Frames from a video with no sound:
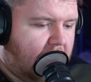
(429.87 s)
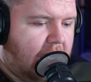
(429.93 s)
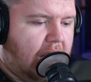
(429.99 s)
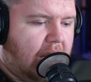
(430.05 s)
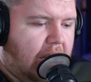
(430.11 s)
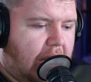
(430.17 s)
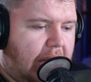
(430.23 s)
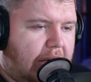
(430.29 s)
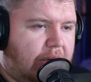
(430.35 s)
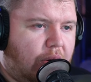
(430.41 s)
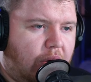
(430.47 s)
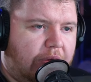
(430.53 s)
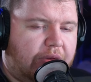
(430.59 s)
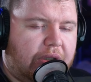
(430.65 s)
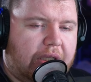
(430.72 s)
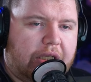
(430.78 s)
and
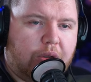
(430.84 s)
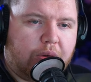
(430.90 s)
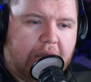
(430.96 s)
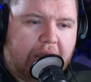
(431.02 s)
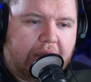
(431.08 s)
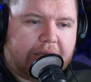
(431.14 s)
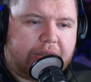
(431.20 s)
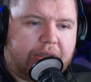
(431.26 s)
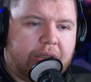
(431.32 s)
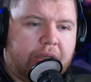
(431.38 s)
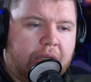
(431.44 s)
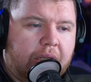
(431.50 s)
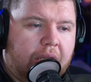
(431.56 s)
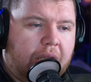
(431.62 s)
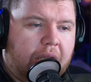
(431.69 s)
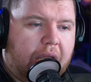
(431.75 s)
hopefully you guys
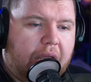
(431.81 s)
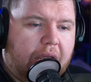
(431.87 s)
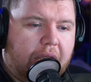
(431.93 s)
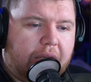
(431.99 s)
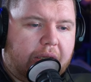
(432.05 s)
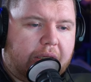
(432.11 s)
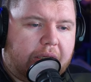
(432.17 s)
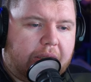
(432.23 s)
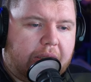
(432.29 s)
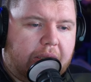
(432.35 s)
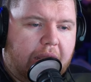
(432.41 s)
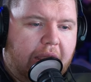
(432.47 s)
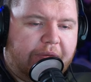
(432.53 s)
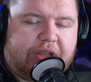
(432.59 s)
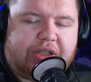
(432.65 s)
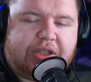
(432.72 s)

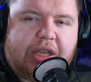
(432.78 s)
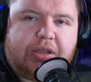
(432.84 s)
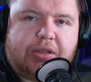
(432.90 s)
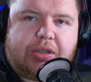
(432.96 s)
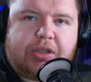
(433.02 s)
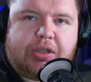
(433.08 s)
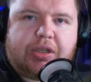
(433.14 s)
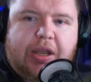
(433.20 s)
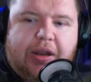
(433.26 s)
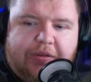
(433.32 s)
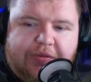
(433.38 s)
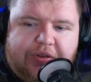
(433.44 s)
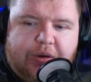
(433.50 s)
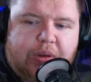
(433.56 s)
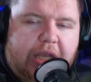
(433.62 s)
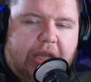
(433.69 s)
have a sense and
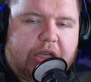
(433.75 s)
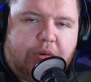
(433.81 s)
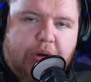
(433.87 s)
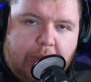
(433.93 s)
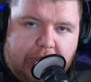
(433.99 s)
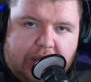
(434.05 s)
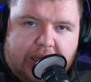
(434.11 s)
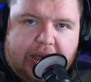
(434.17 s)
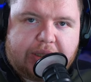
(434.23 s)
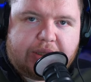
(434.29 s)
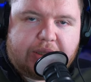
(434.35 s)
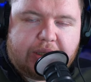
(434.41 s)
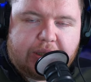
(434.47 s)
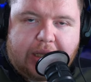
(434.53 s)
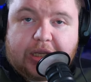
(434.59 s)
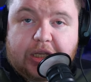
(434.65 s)
feel like you're in a
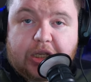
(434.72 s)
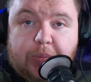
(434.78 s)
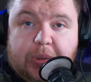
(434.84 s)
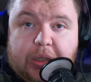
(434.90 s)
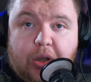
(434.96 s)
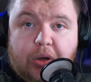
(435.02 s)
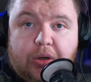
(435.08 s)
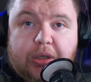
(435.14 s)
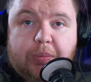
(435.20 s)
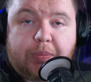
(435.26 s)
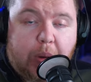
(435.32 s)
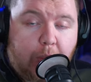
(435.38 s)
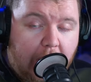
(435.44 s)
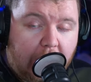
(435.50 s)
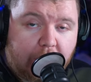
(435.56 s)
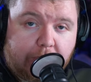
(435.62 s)
place that you can belong and be
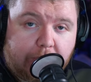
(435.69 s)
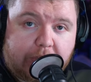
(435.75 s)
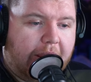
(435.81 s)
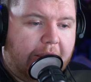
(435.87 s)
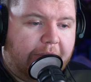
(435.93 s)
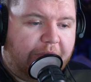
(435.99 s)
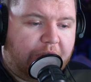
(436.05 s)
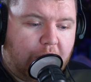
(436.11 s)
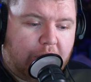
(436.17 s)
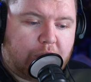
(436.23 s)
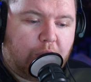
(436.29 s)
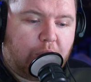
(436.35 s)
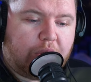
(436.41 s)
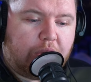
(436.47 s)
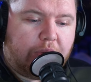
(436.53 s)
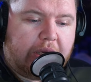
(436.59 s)
welcomed. For those
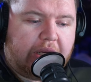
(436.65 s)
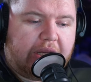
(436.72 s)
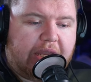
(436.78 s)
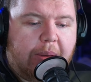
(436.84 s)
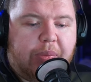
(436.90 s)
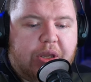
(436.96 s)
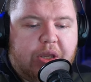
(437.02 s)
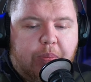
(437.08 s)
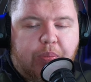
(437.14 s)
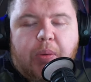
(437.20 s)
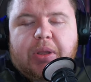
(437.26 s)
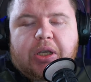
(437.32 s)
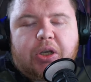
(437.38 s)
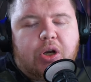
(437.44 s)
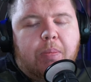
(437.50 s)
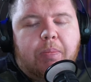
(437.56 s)
wondering, yeah, but you're
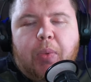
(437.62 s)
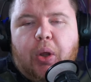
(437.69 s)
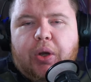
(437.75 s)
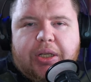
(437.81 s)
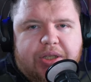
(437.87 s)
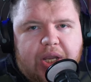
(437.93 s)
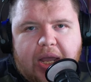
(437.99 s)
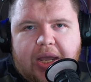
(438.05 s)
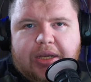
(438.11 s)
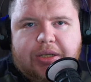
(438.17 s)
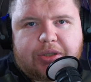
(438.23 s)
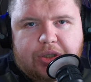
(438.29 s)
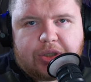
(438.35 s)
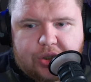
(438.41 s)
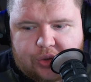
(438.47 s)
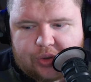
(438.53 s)
probably going to monetize
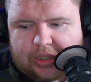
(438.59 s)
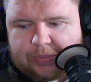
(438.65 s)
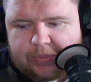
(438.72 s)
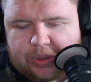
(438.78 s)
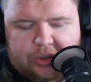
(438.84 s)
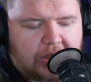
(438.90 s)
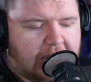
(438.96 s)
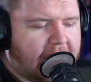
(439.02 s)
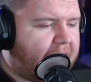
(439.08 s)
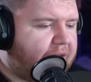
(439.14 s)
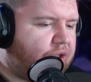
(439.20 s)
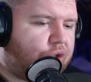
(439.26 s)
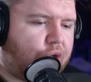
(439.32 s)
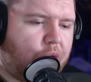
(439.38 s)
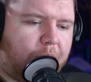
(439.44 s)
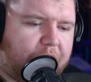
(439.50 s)
the stream. You're going to get
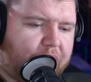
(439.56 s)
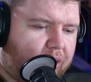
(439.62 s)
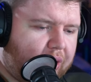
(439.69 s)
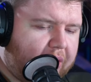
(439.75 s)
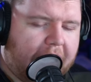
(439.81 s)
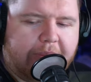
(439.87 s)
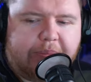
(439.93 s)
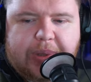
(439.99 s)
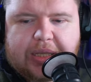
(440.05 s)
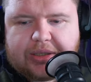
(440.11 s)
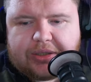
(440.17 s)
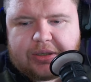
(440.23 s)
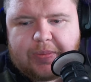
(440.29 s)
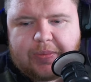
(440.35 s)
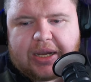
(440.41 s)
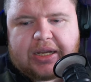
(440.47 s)
subs, you're going to get
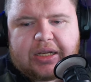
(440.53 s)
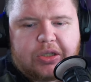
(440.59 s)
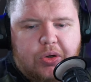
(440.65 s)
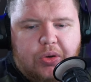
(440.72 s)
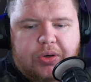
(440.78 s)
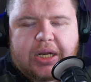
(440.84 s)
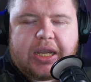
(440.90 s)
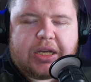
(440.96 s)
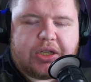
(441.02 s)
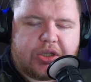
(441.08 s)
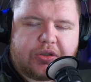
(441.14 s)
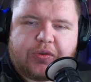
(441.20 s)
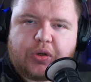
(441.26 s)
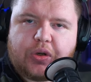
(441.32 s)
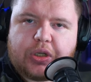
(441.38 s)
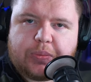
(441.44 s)
bits, you might get donations
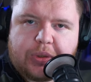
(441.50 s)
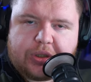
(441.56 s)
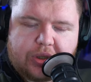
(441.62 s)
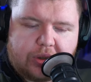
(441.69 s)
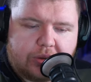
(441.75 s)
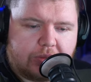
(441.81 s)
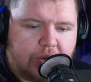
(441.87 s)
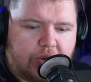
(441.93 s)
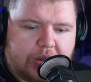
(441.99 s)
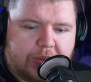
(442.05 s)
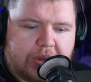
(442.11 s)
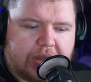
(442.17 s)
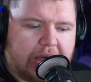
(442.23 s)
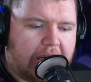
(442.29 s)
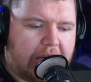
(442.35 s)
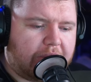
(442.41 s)
for Christmas on
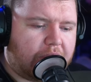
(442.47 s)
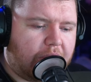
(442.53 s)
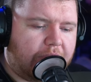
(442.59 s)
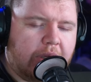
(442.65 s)
Christmas Day and stuff.